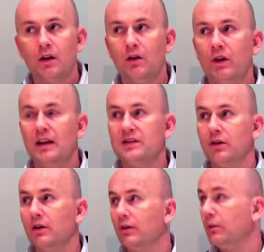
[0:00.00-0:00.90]
Not really.
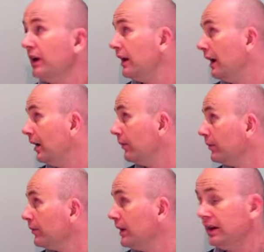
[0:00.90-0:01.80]
So we
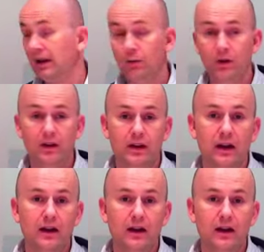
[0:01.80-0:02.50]
deal with